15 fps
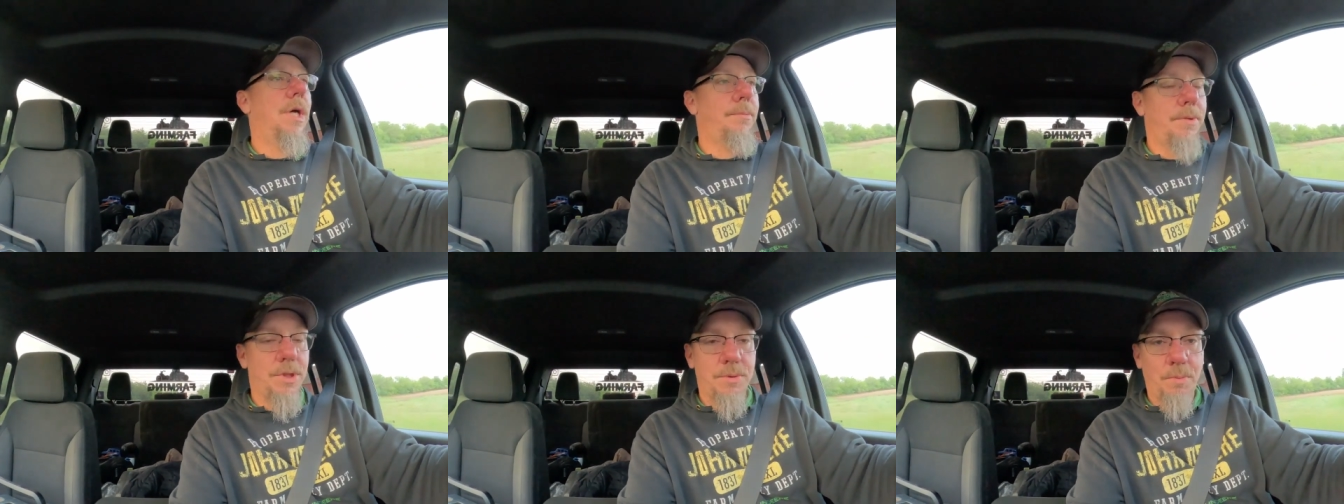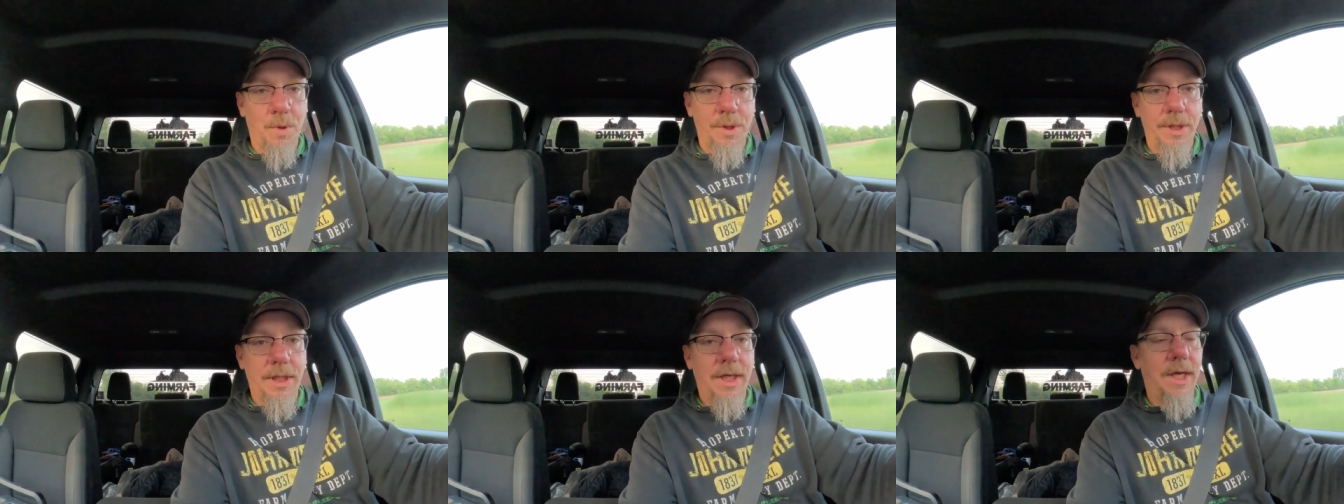how much
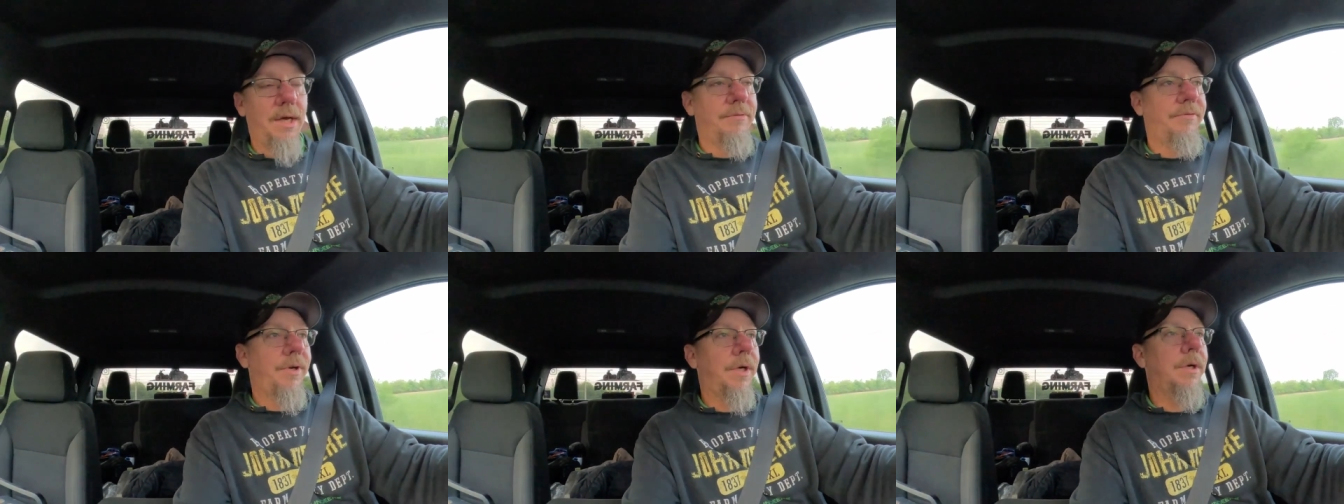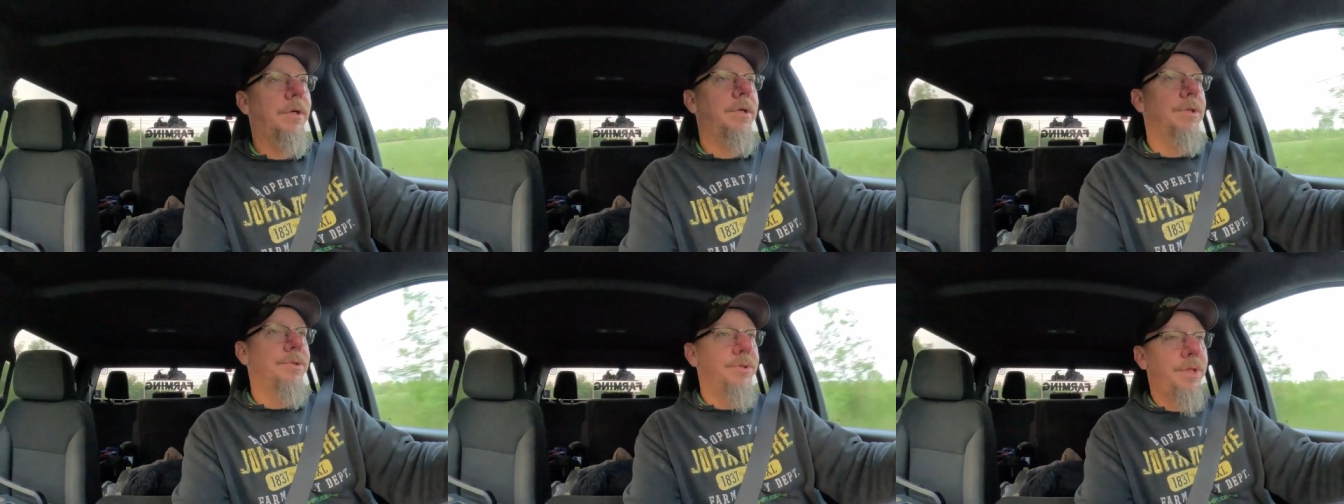more they have here,
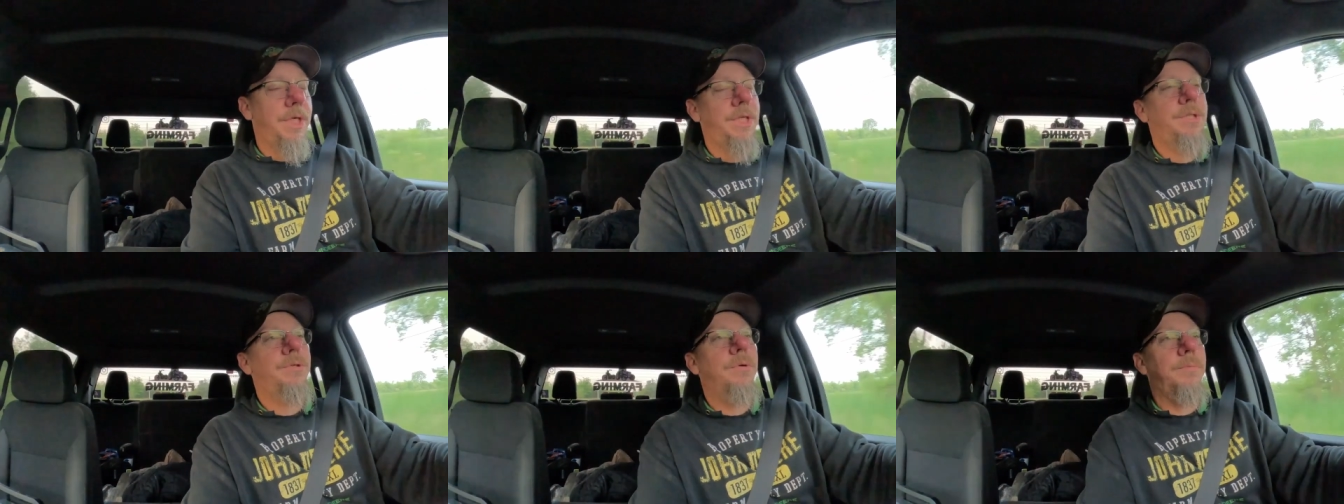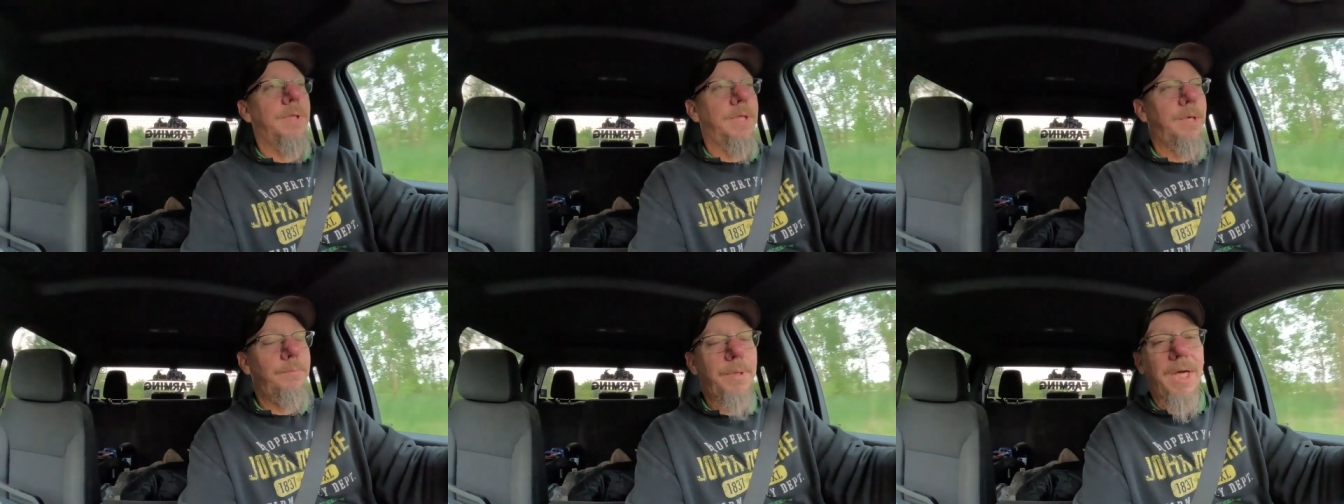because he told me
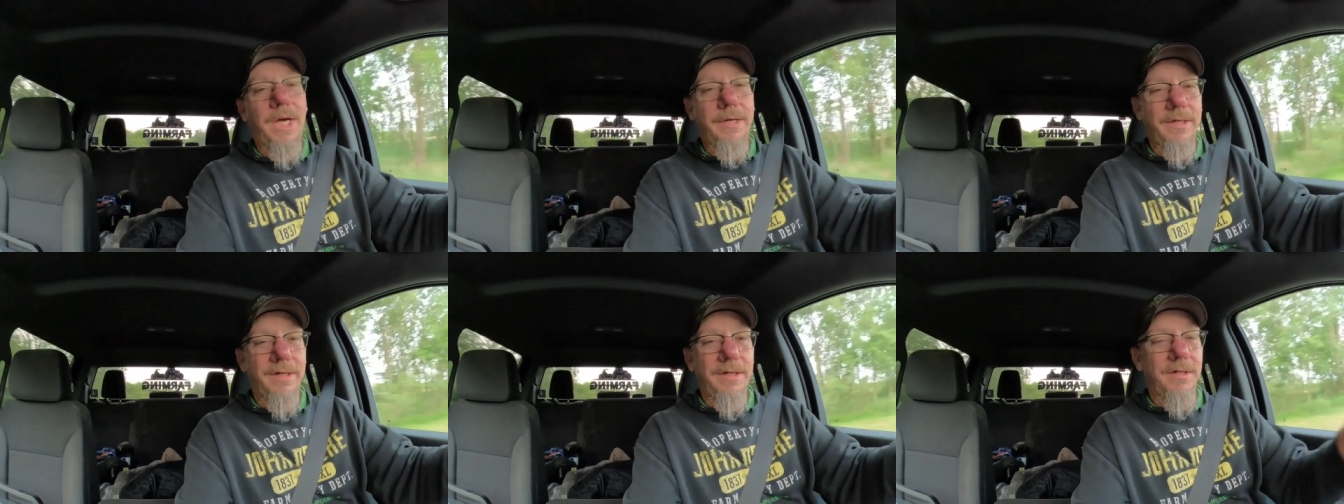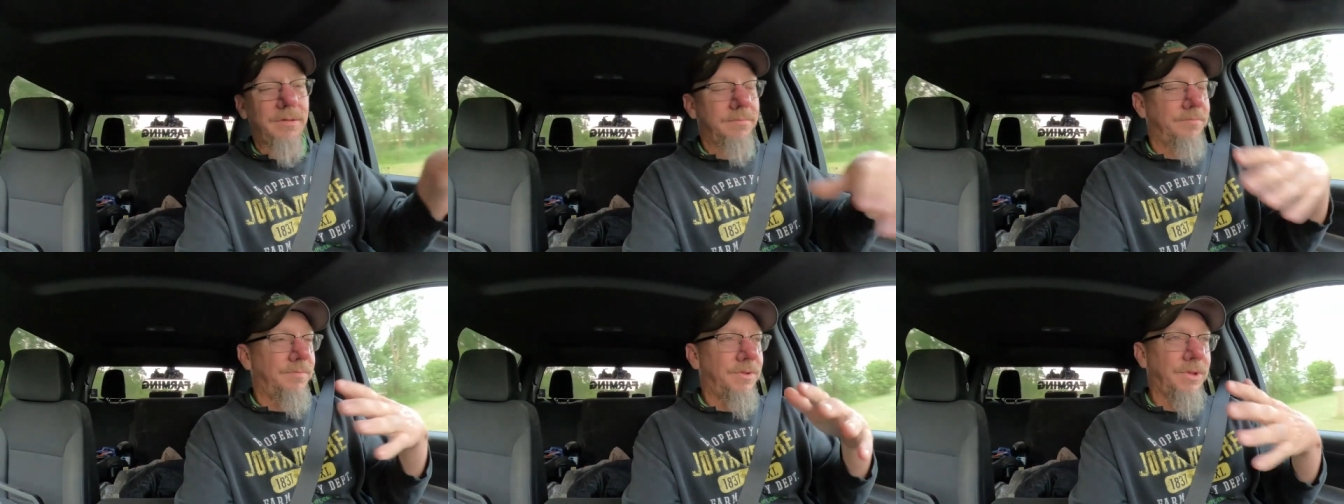they'd be out of
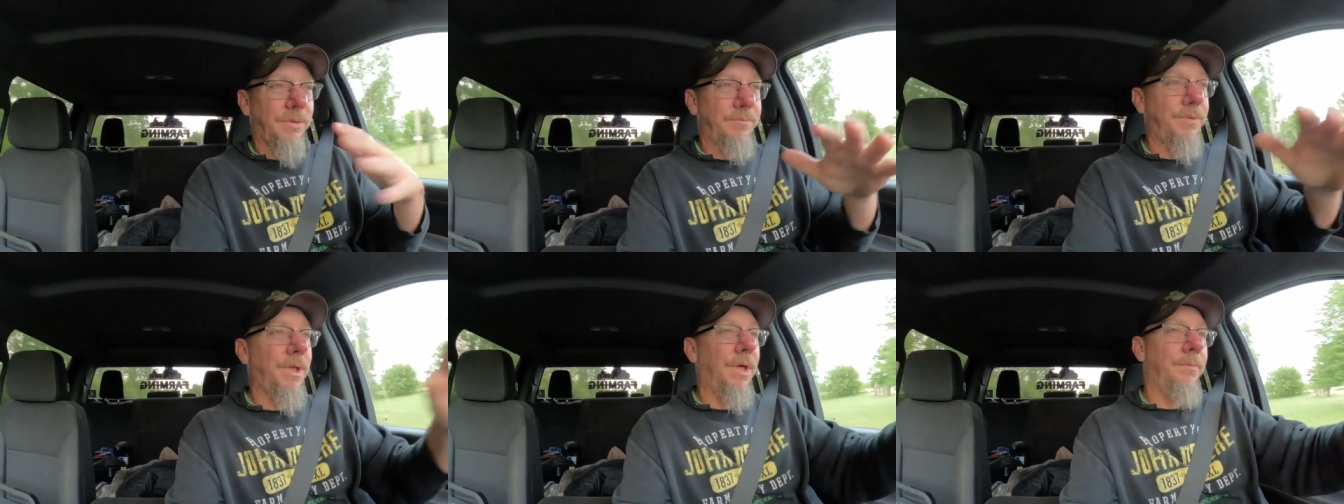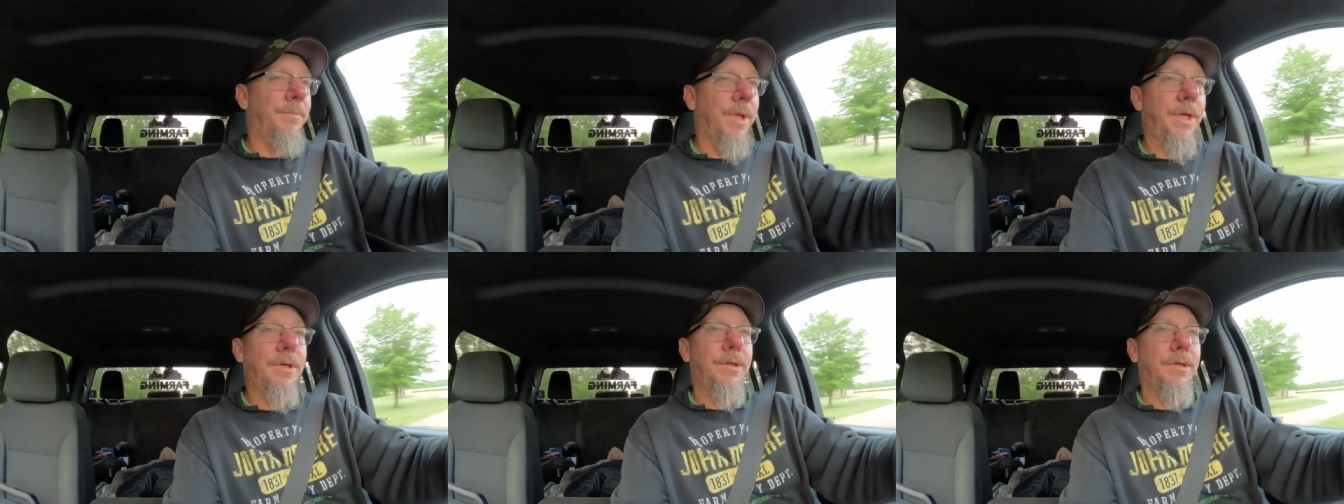here sometime
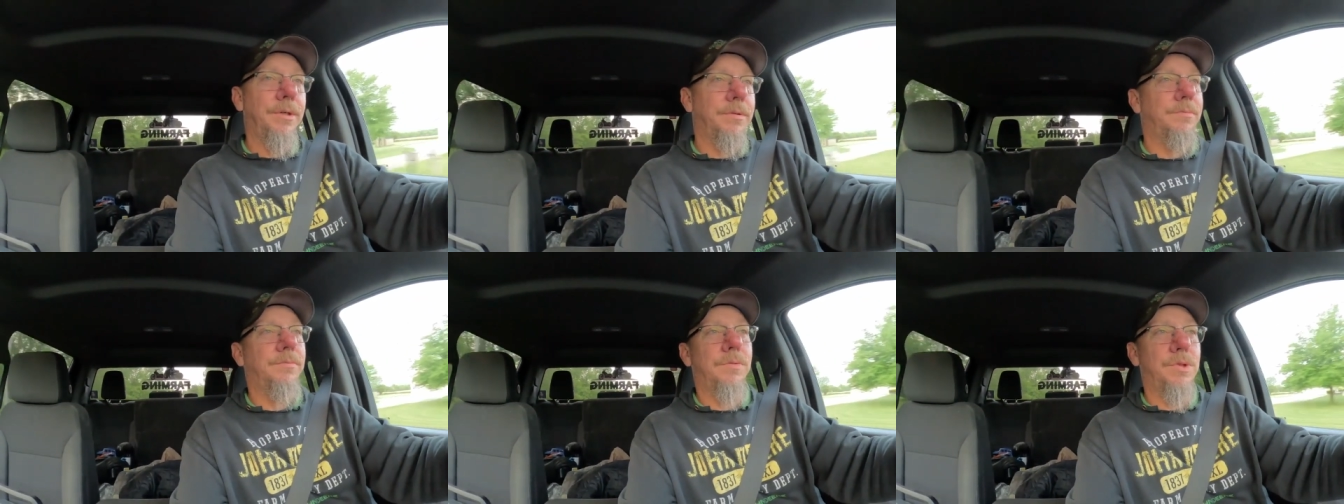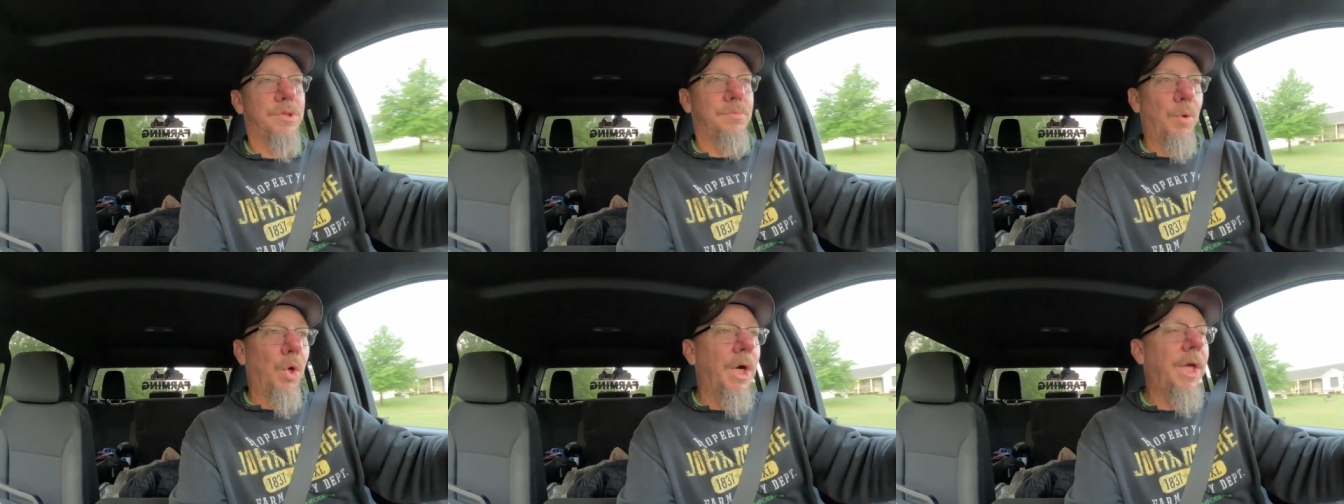later
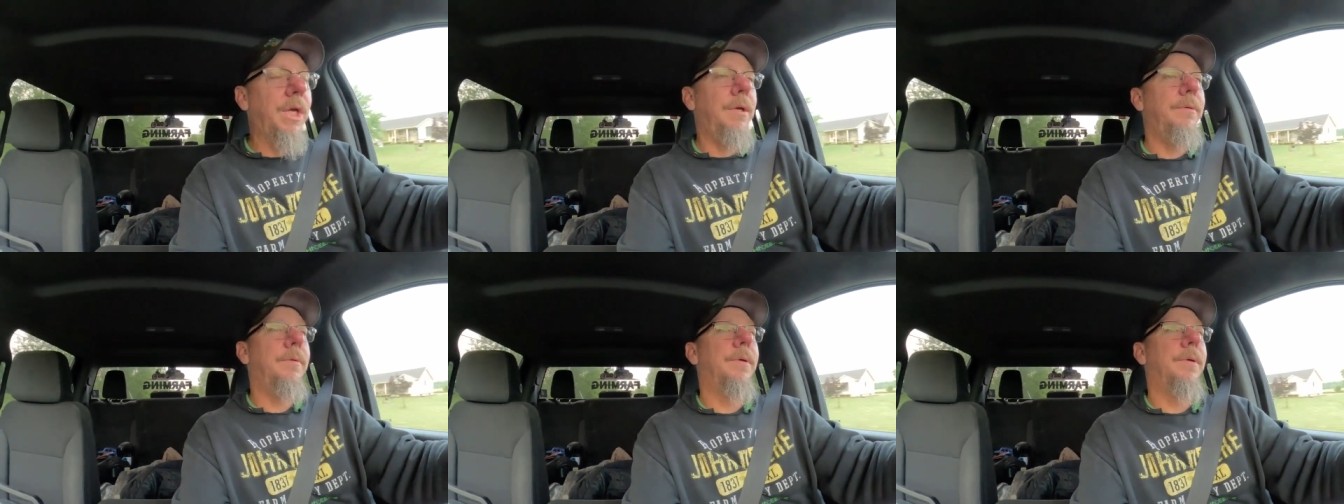this morning.